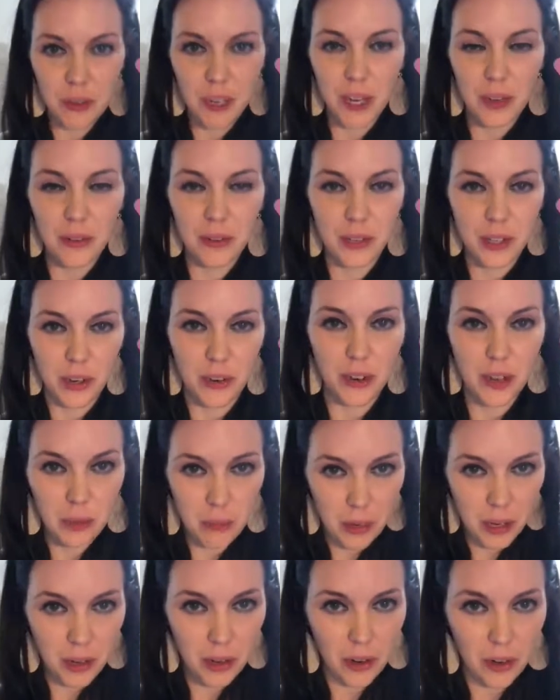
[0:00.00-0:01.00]
me, I was yelling at
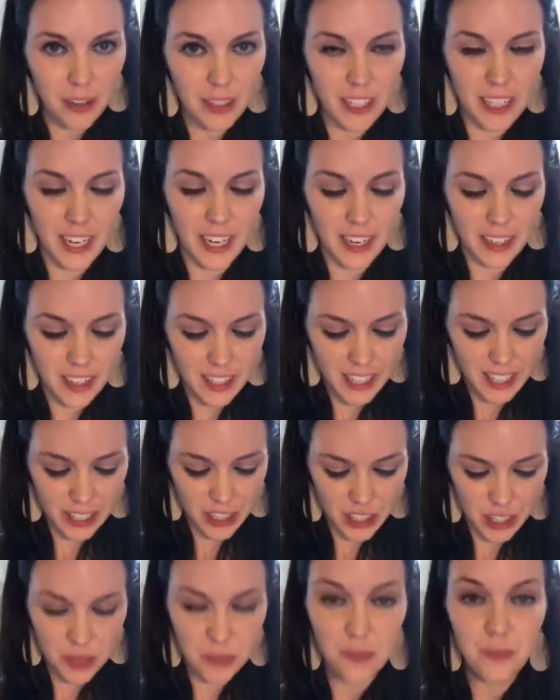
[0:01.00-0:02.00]
my dog to get out of the
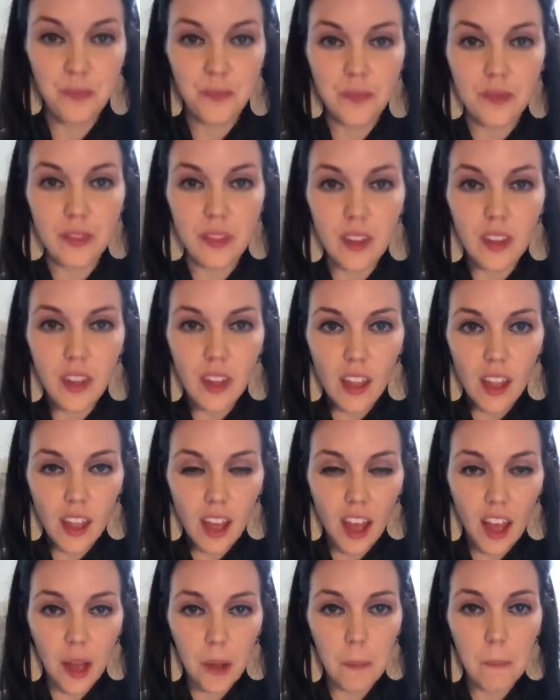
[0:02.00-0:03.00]
kitchen.
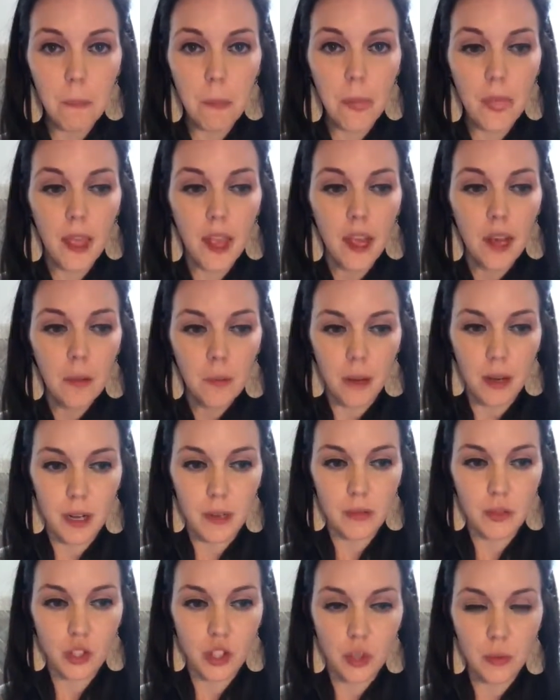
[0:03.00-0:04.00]
But
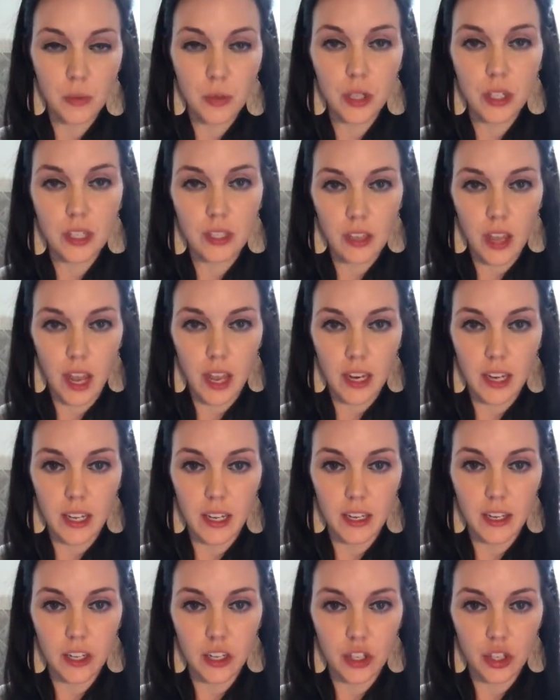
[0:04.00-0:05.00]
I'm super
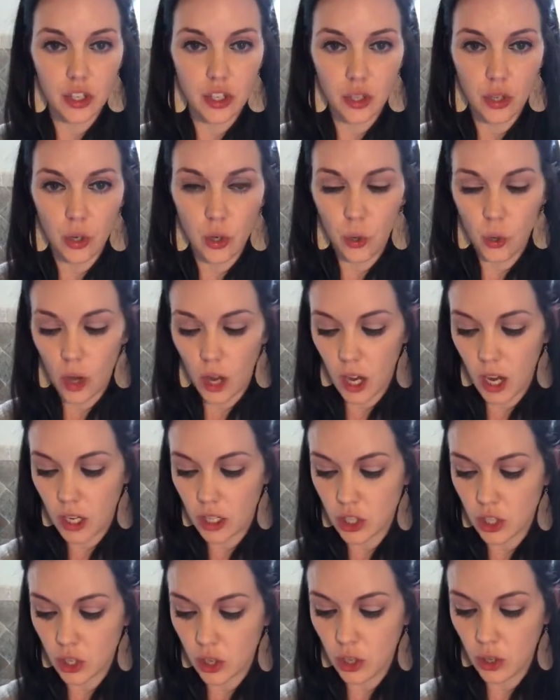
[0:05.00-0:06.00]
excited to
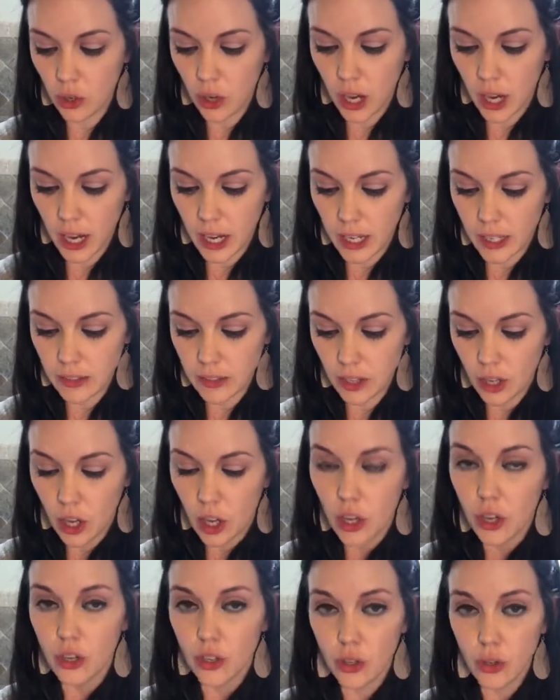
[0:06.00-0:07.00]
show you guys
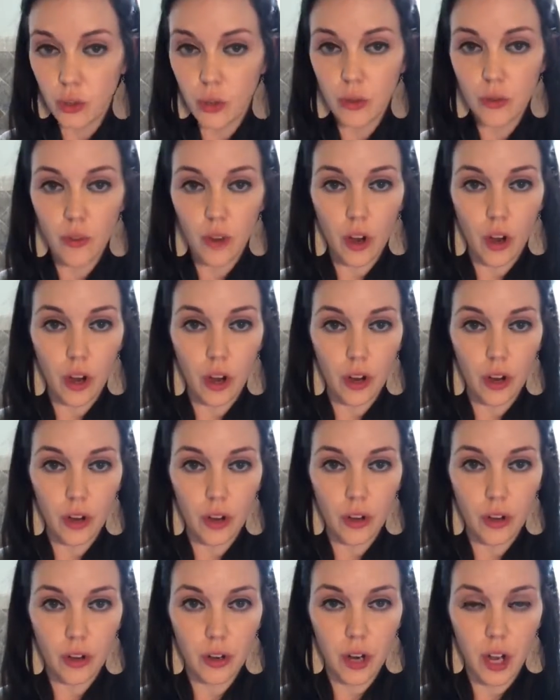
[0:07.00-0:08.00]
two of
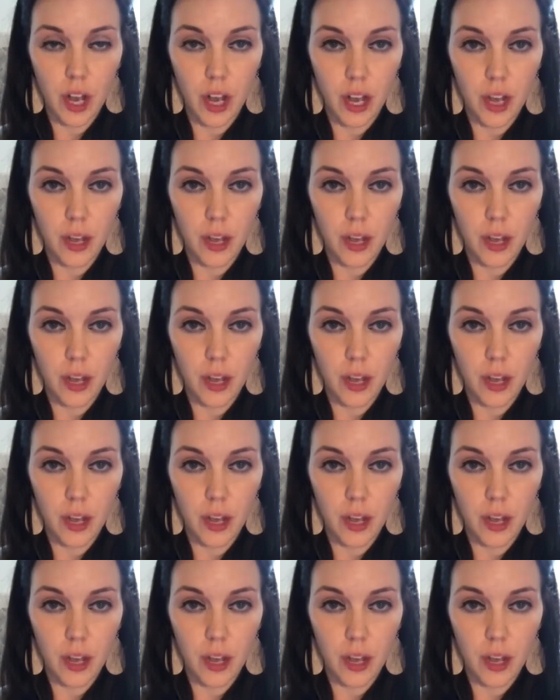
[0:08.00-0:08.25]
our